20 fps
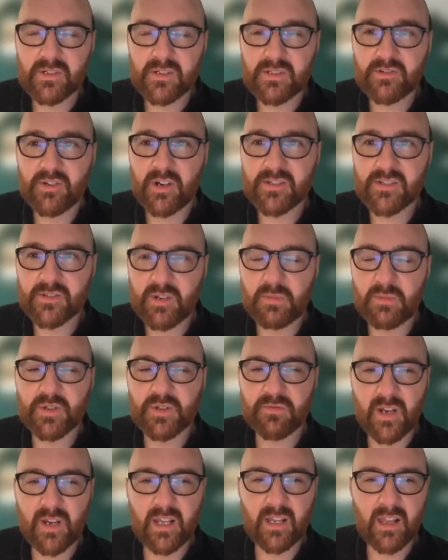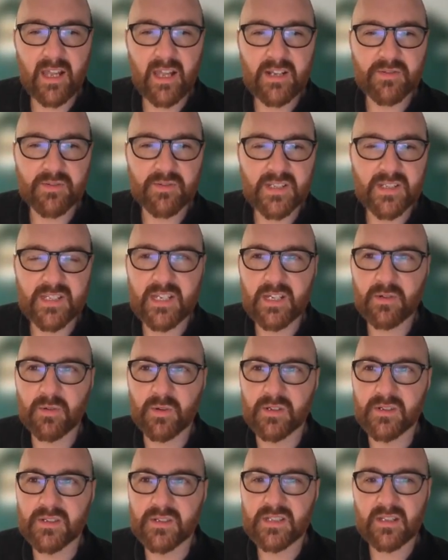transcription regulatory
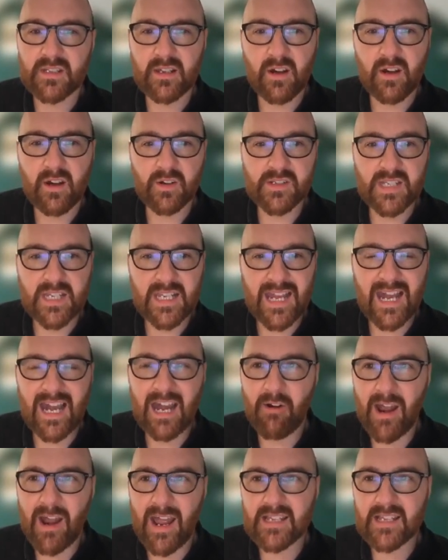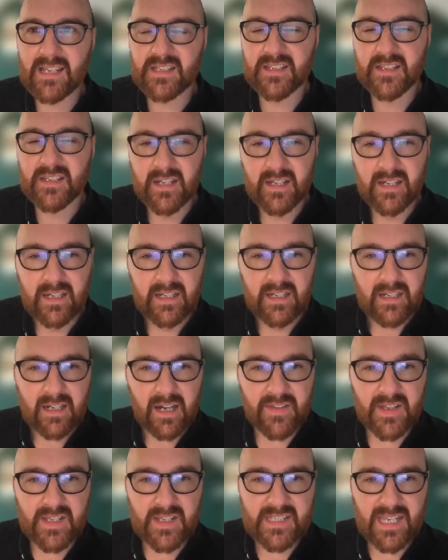sequence, or TRS.
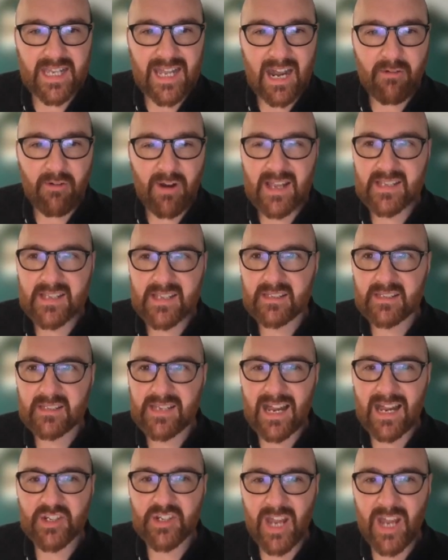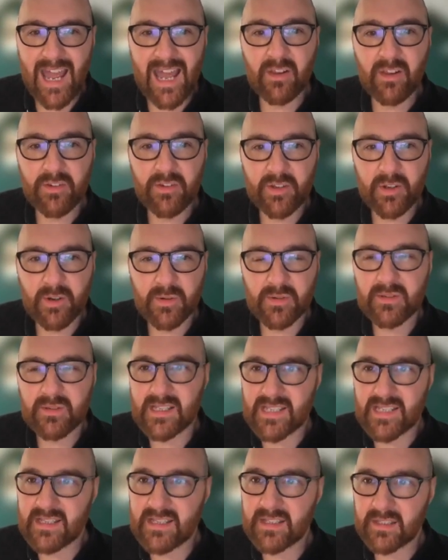And this TRS-L, so
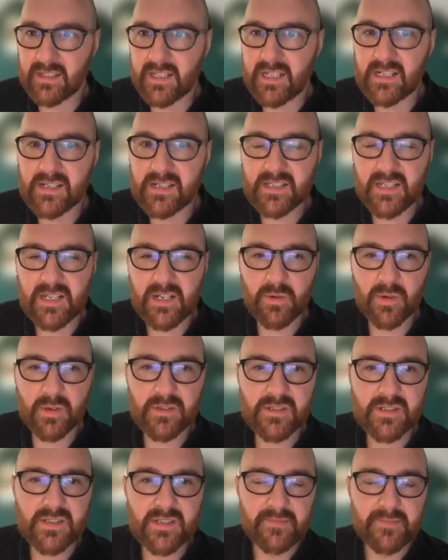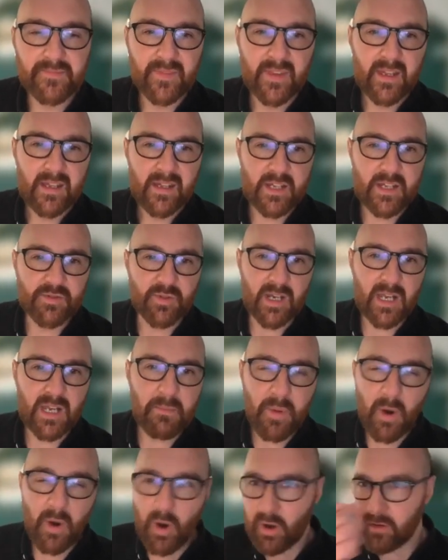it's in the leader sequence, is really
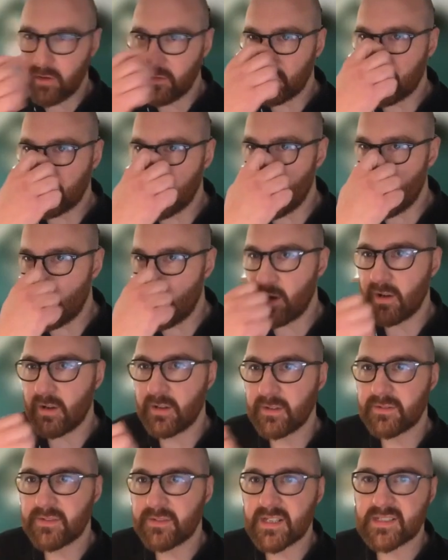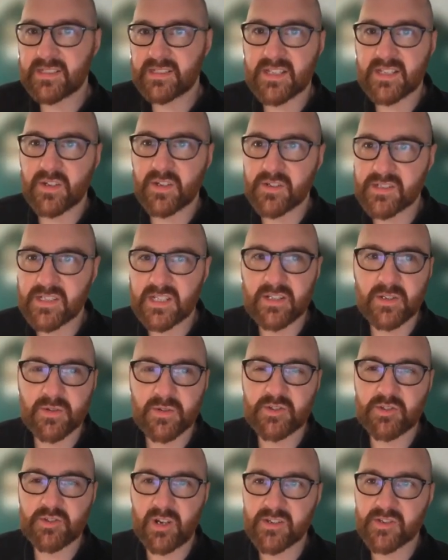important for this
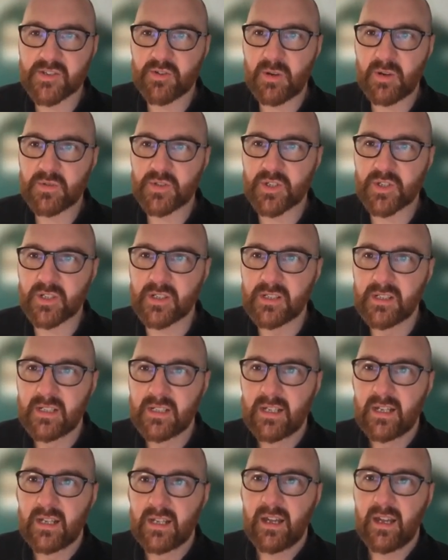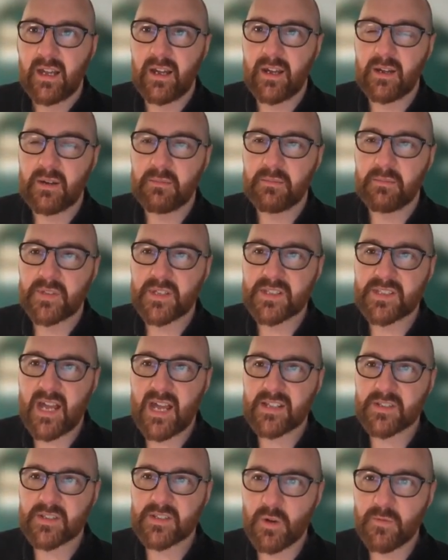discontinuous transcription that
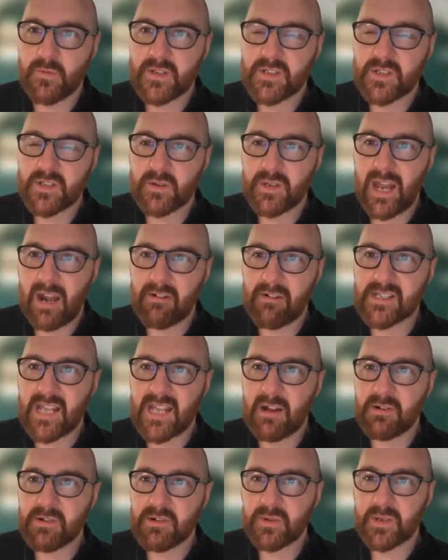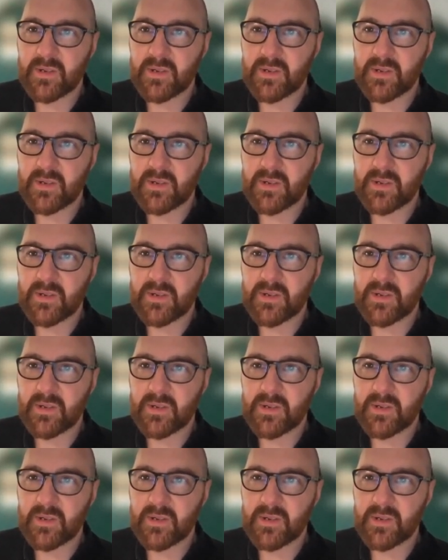SARS-CoV-2 carries out to